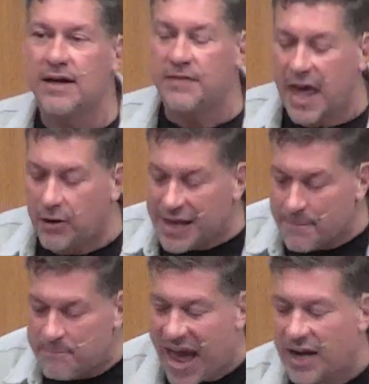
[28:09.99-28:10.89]
That'll
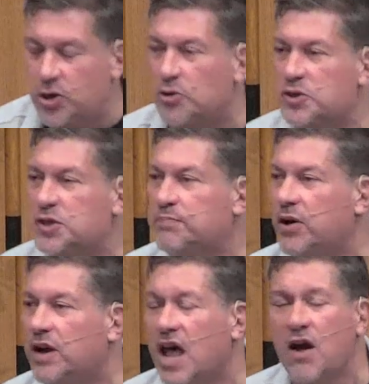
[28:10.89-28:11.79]
impact your
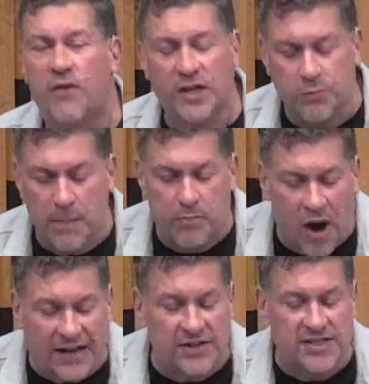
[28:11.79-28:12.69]
spirit. Friends, we
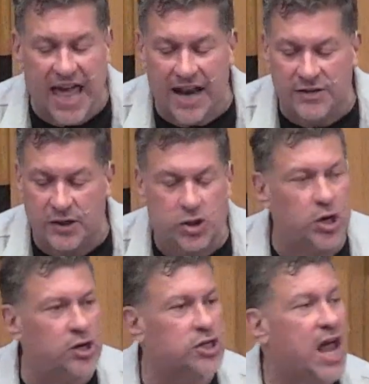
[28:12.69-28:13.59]
practice that as a
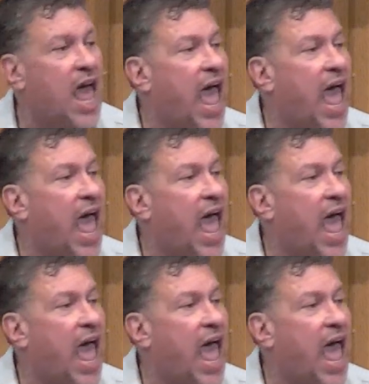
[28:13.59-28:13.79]
church,